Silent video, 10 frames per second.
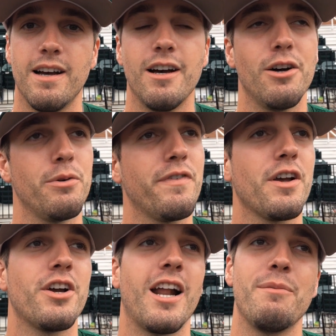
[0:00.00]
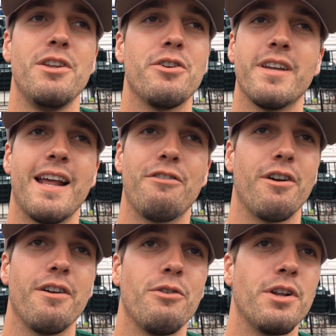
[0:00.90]
Oh, uh, we feel good. I mean, you can
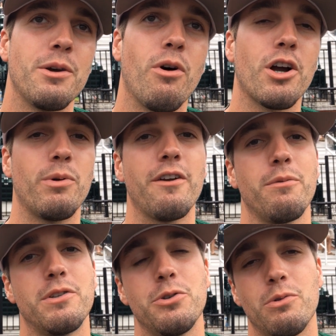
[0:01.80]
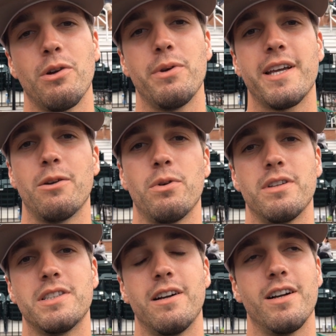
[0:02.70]
never really walk away from a two and one weekend,
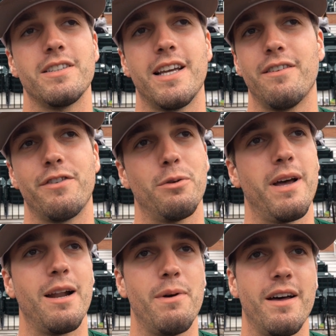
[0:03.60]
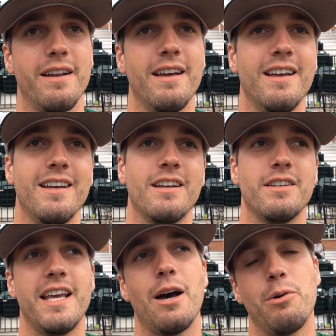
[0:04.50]
win the series, and feel bad about it.
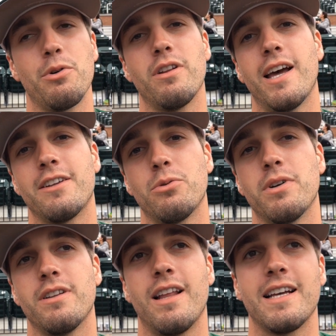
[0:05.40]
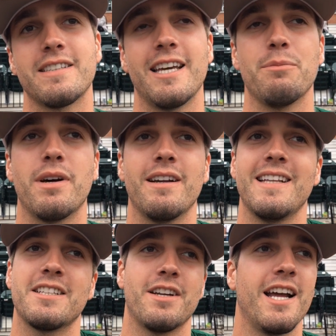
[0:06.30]
Yeah, we would have liked to win the last game, but uh,
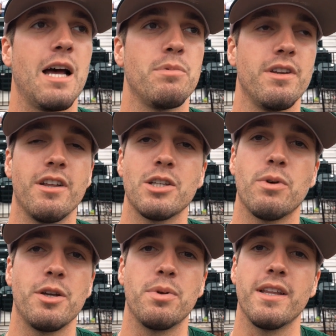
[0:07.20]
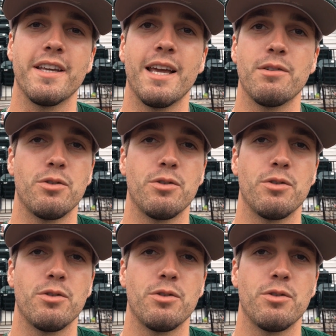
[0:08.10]
that's going to happen. You know, that's why you play the game.